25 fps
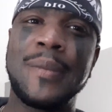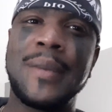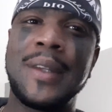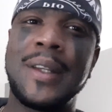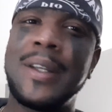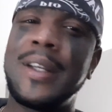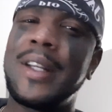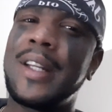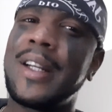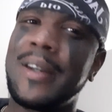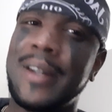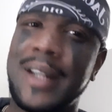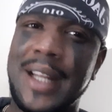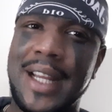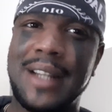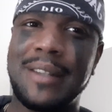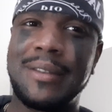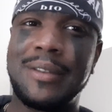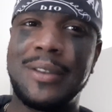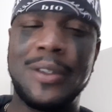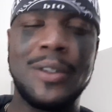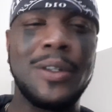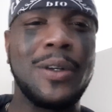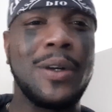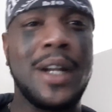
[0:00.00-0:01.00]

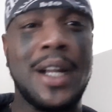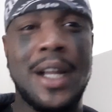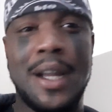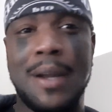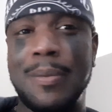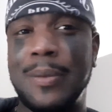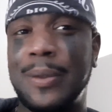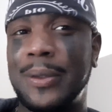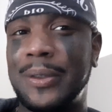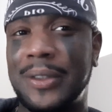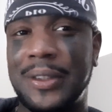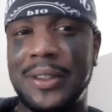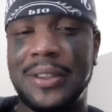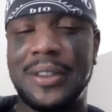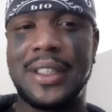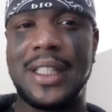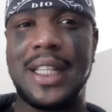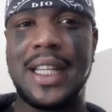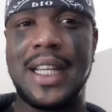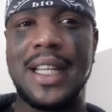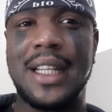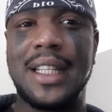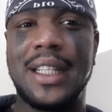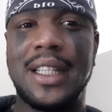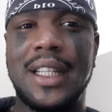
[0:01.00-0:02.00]
I got more sense than
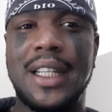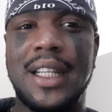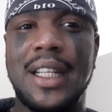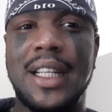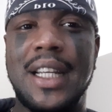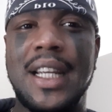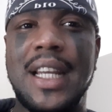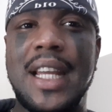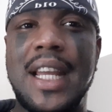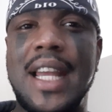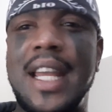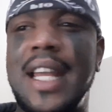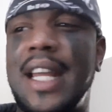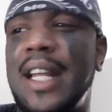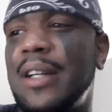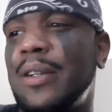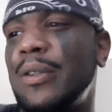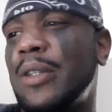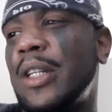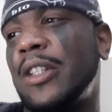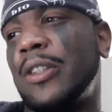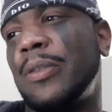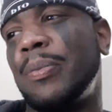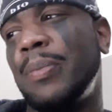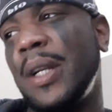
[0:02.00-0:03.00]
that.
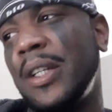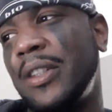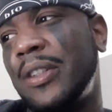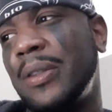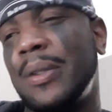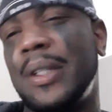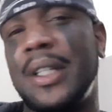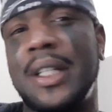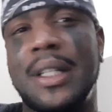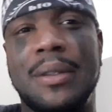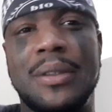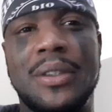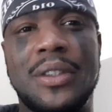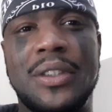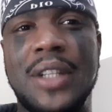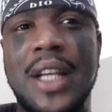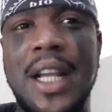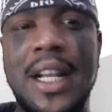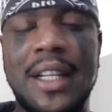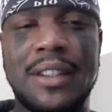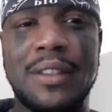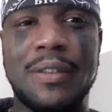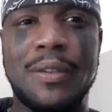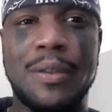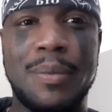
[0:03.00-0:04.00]
And especially when it comes to
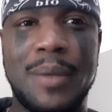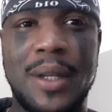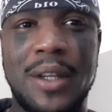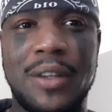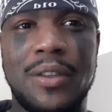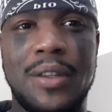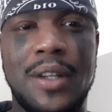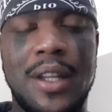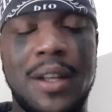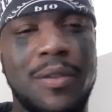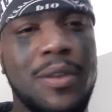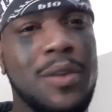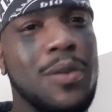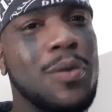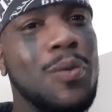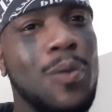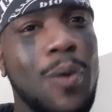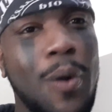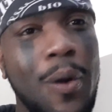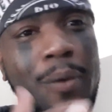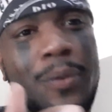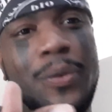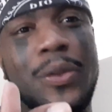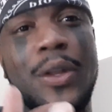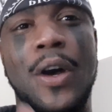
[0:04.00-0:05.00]
tax information. If you
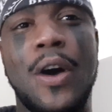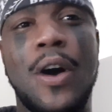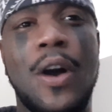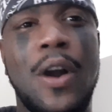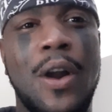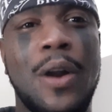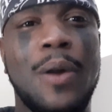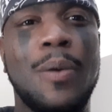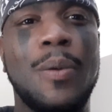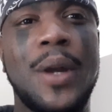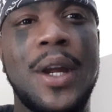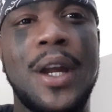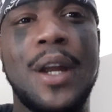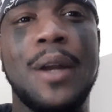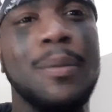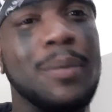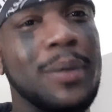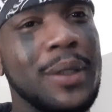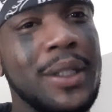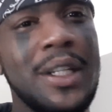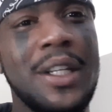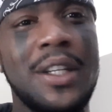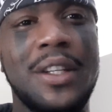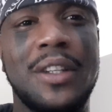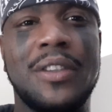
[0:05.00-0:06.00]
want the hardware,
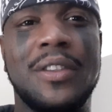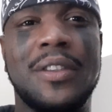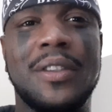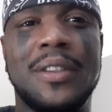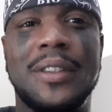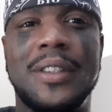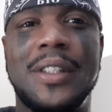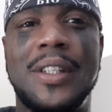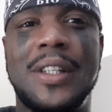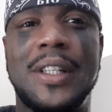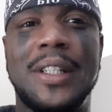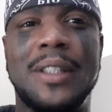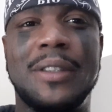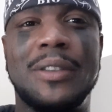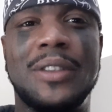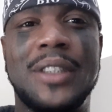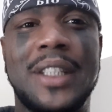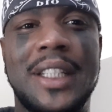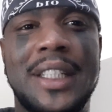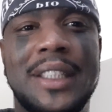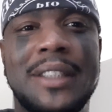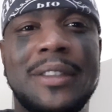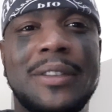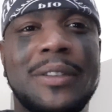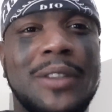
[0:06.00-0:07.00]
please. You know what I'm
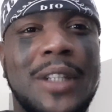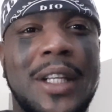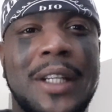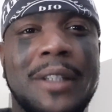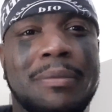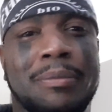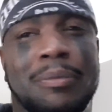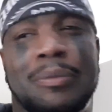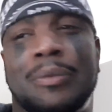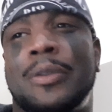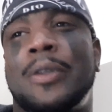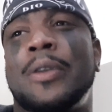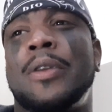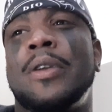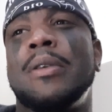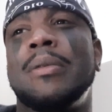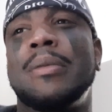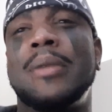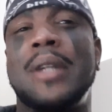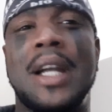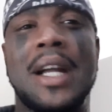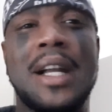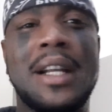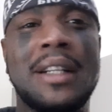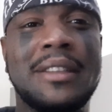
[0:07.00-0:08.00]
saying? Like,
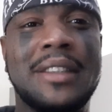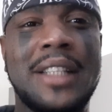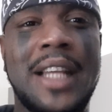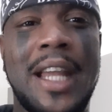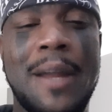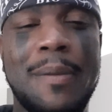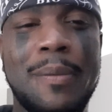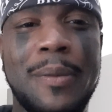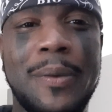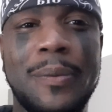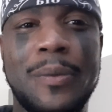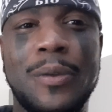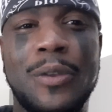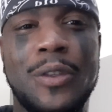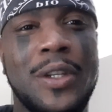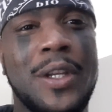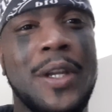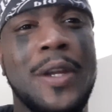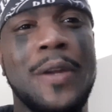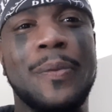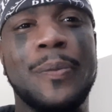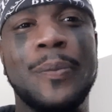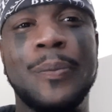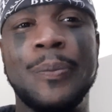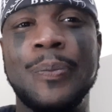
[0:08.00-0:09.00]
contact me.
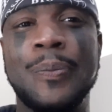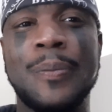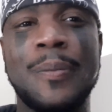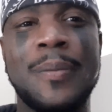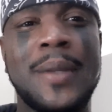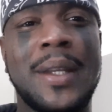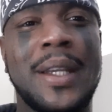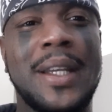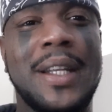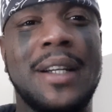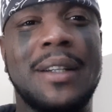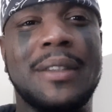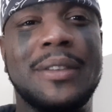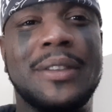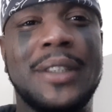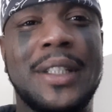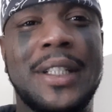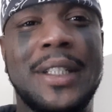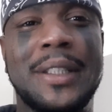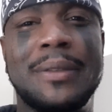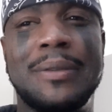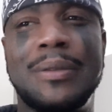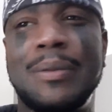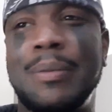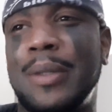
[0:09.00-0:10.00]
Shit. You know what I'm
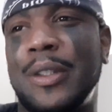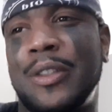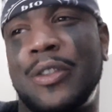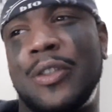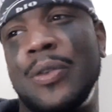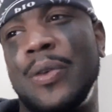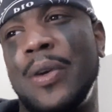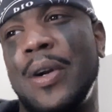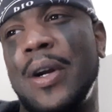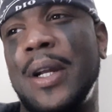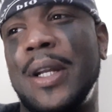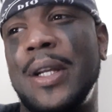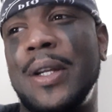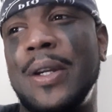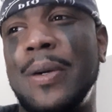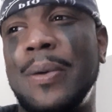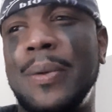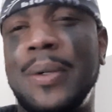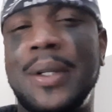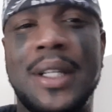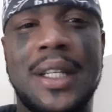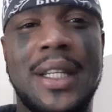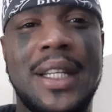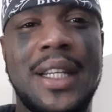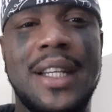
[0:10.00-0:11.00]
saying? But you already know
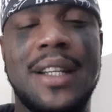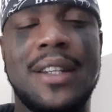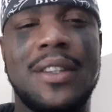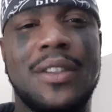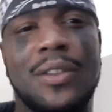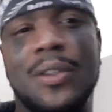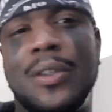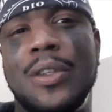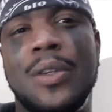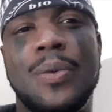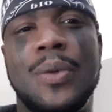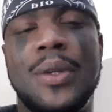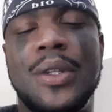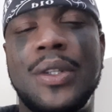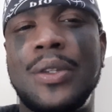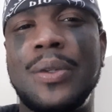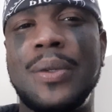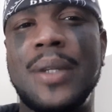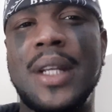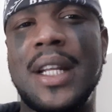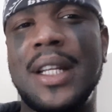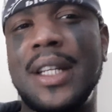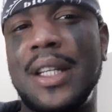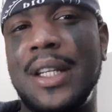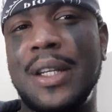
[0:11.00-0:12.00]
what it is, so you wouldn't do
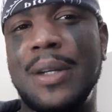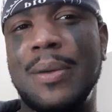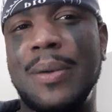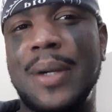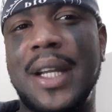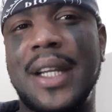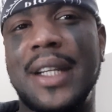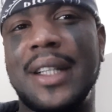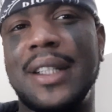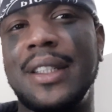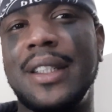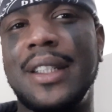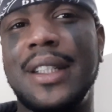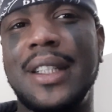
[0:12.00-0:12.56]
that anyway.